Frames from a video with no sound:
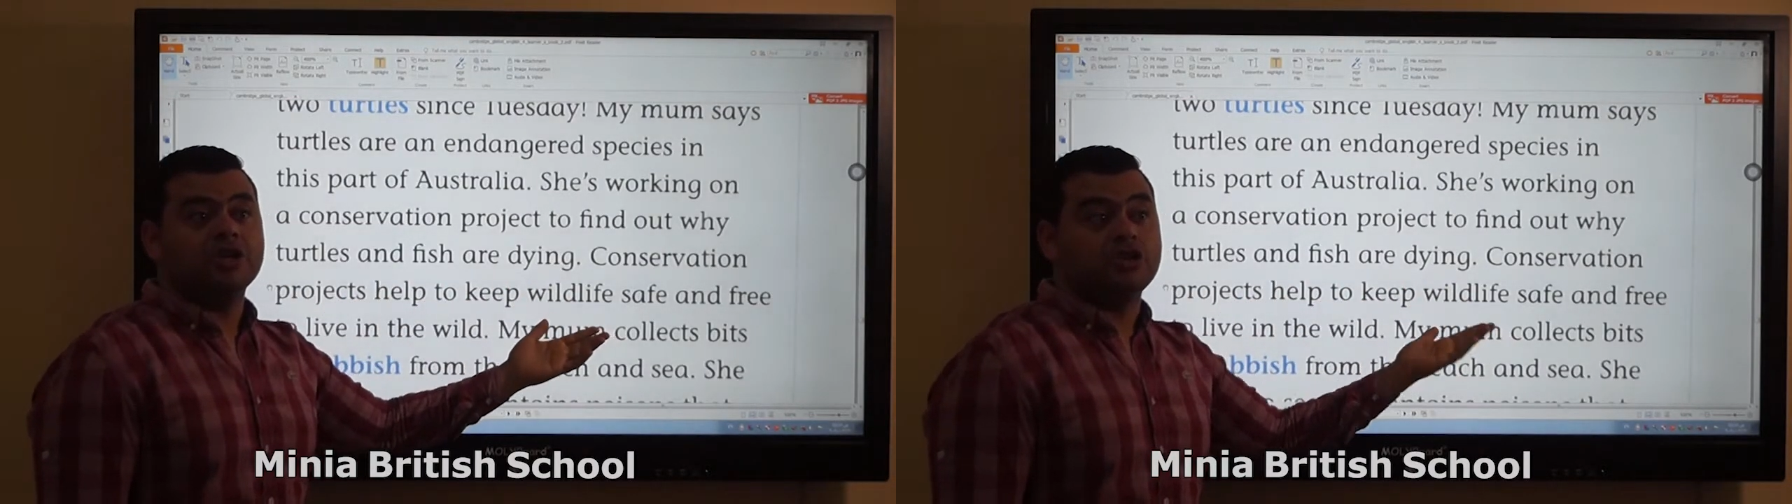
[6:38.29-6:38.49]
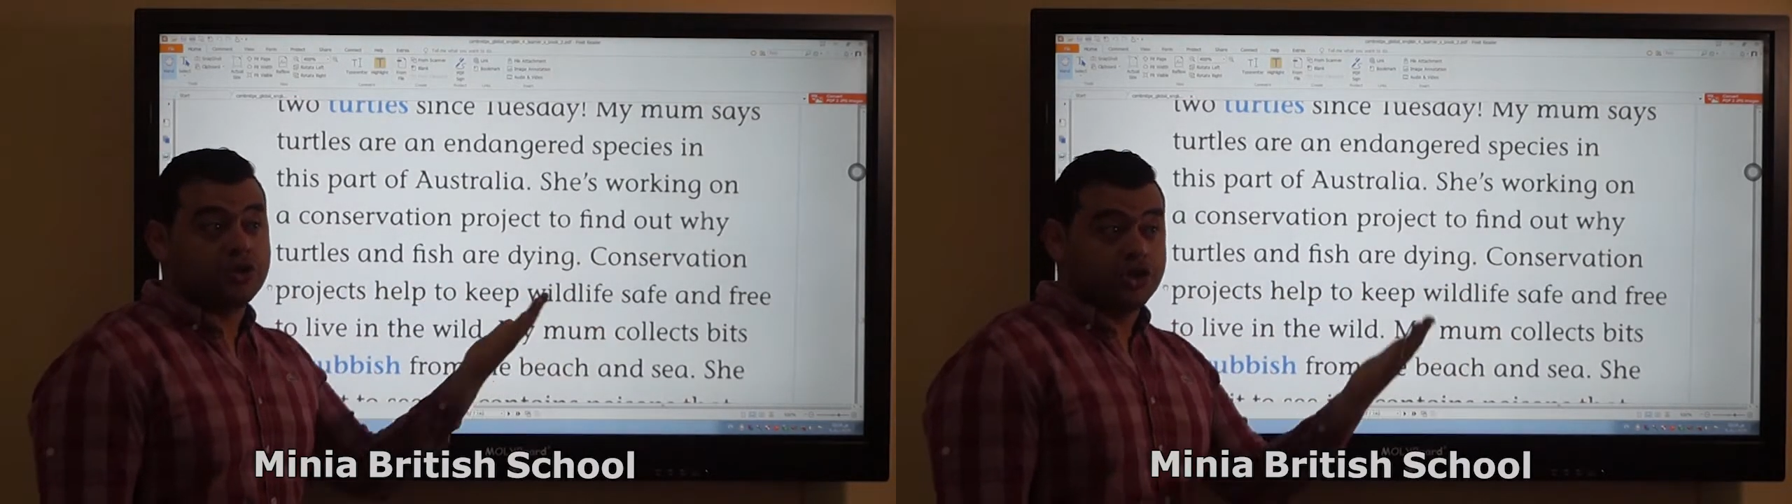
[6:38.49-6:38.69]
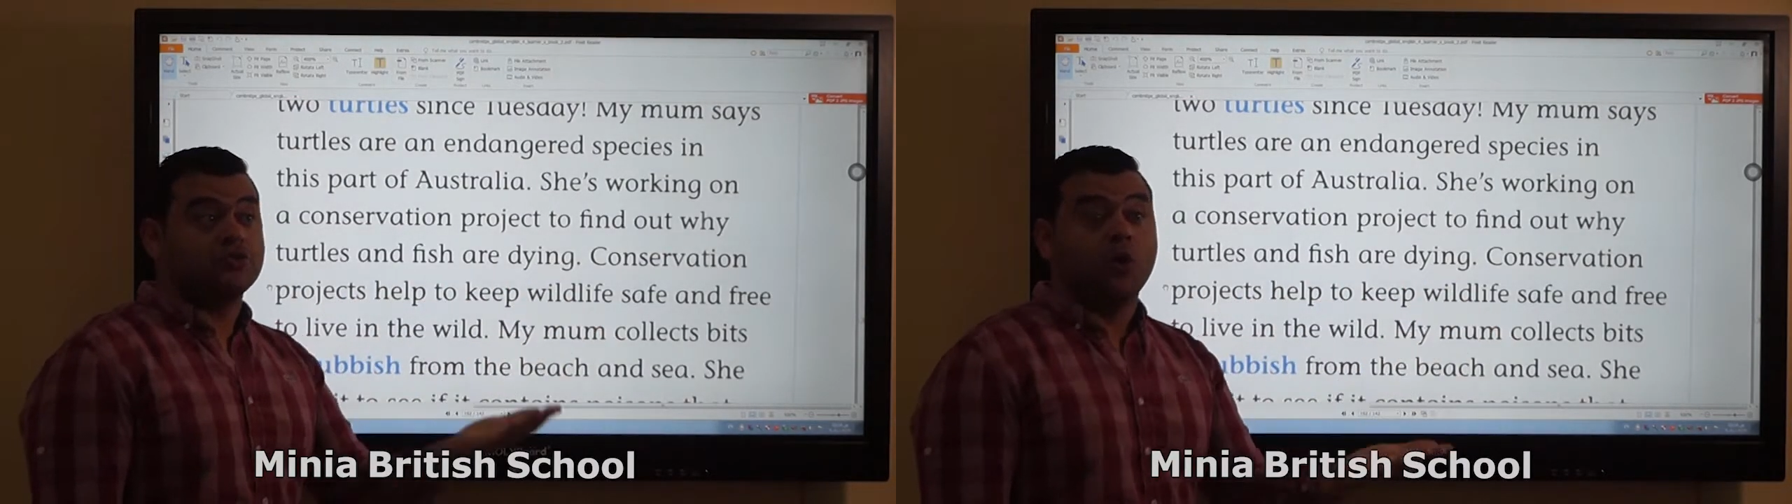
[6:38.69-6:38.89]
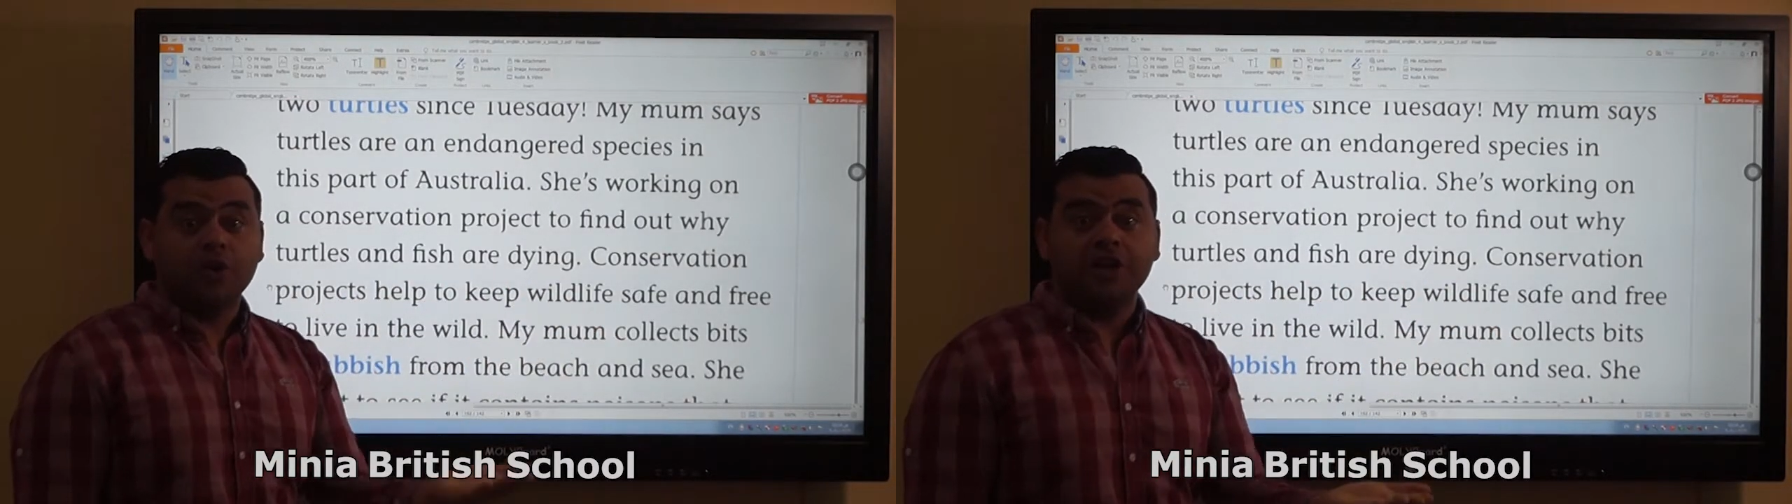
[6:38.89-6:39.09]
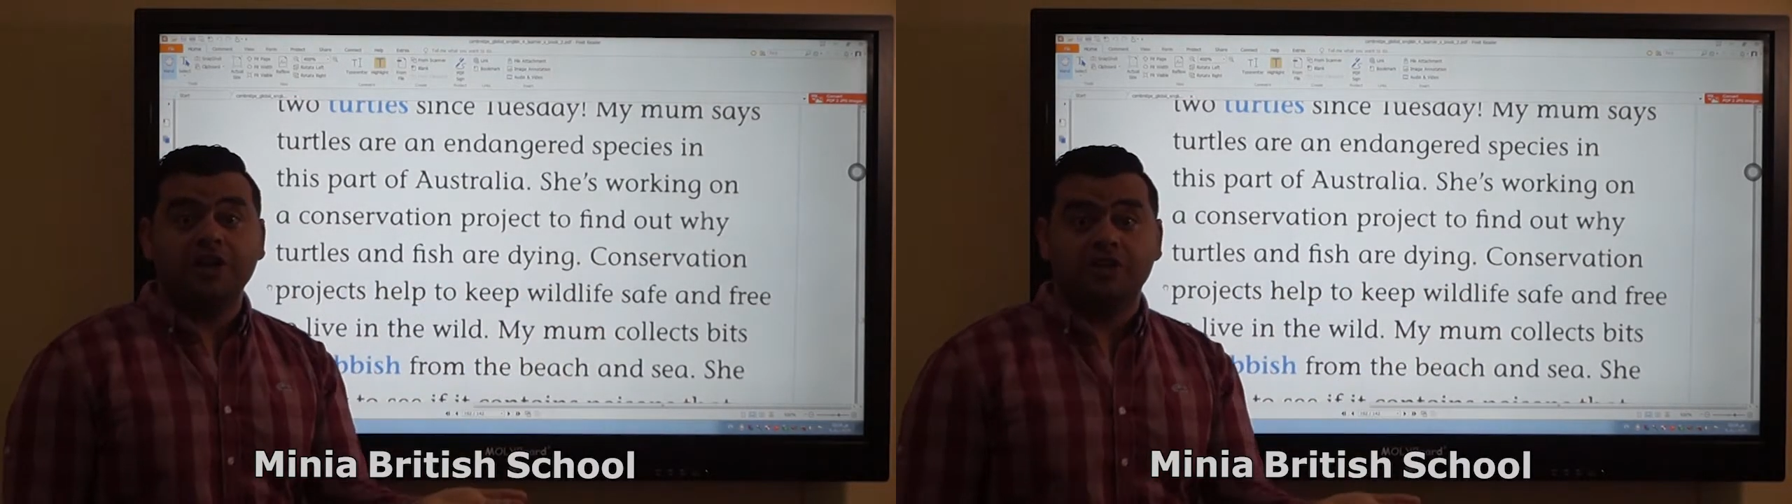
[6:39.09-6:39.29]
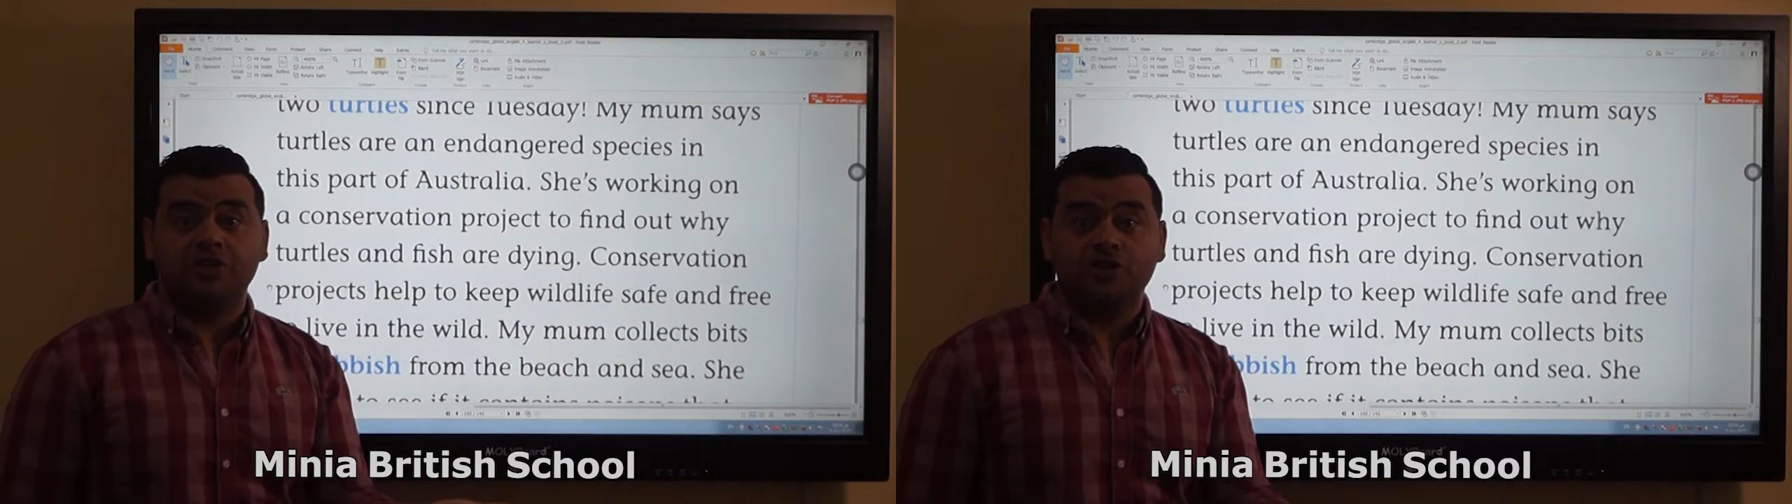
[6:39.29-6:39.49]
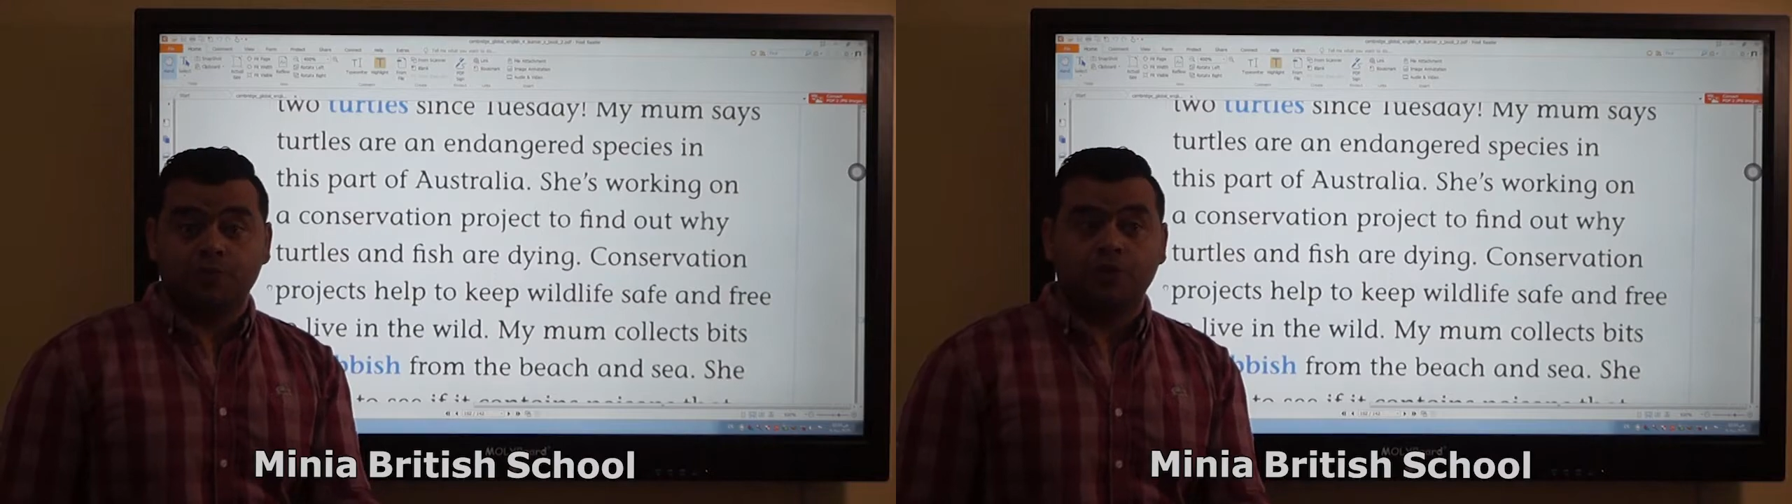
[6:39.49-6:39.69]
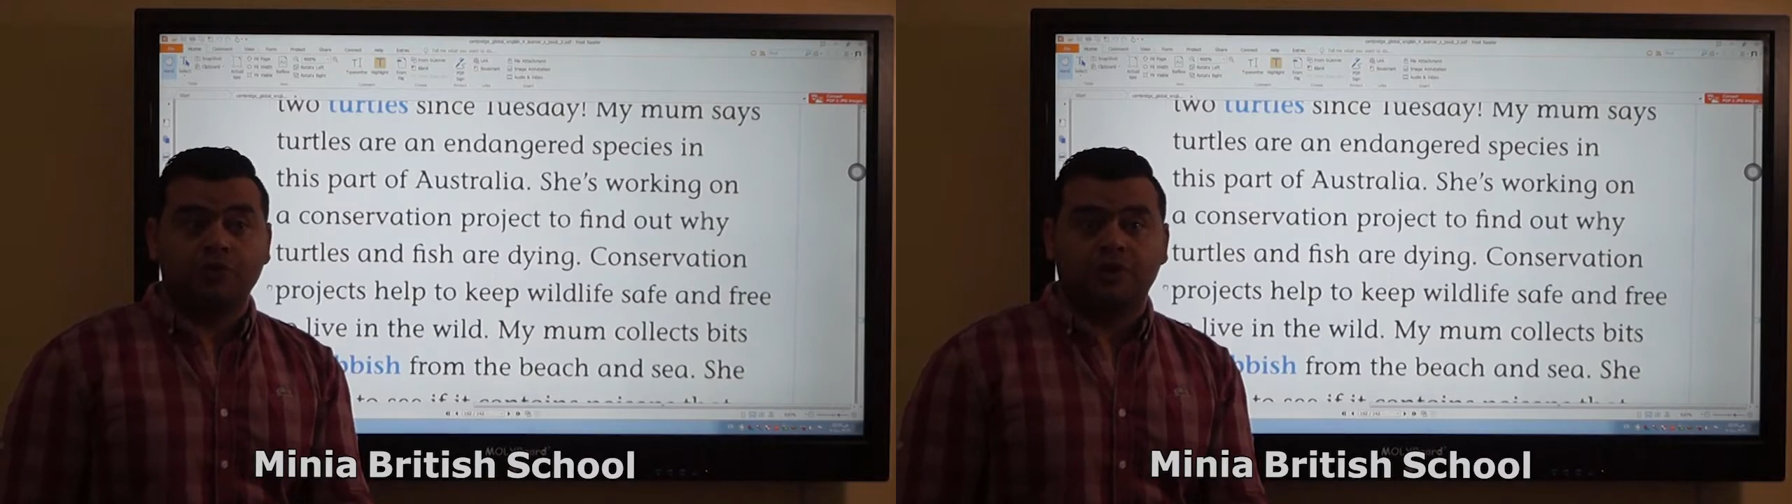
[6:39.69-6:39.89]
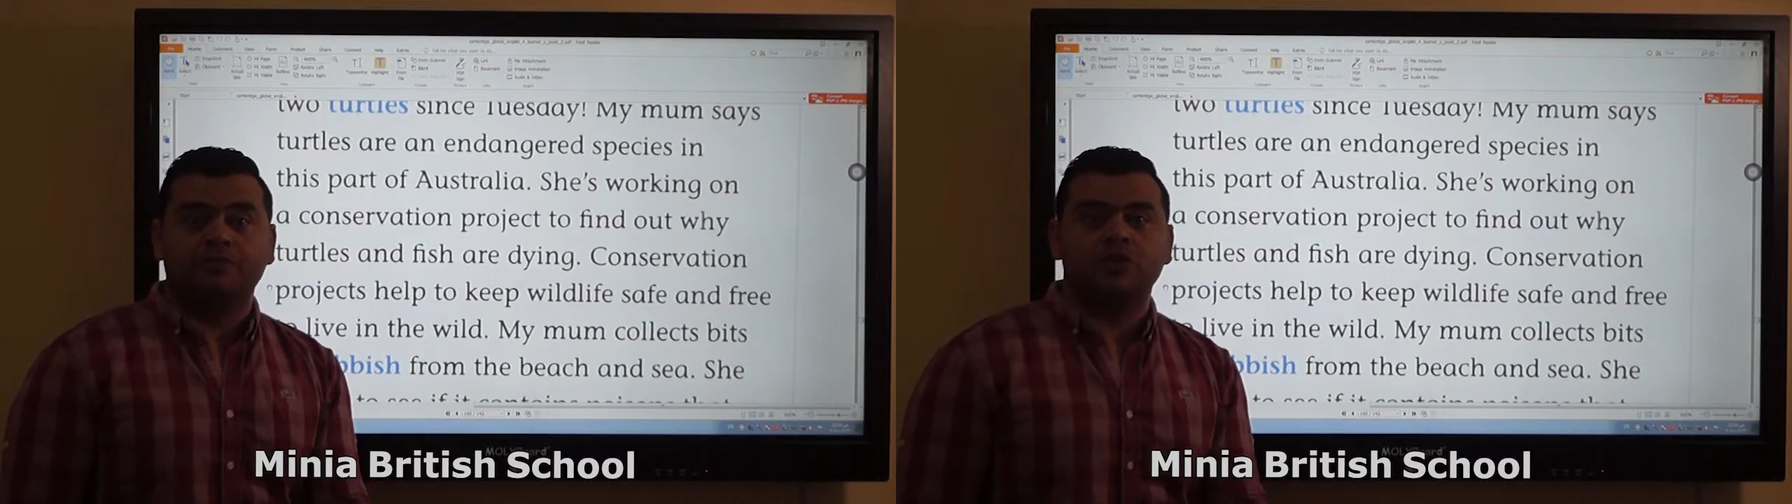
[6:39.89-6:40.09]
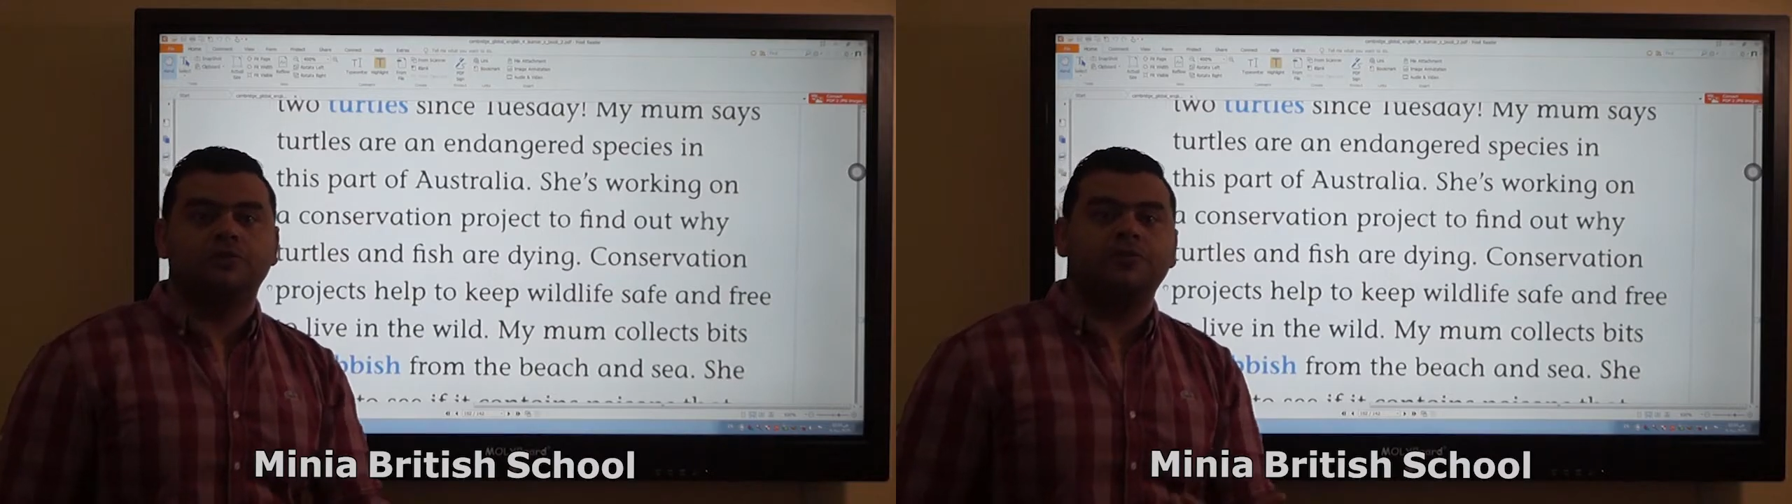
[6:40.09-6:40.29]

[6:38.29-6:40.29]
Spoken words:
So she's working in this program to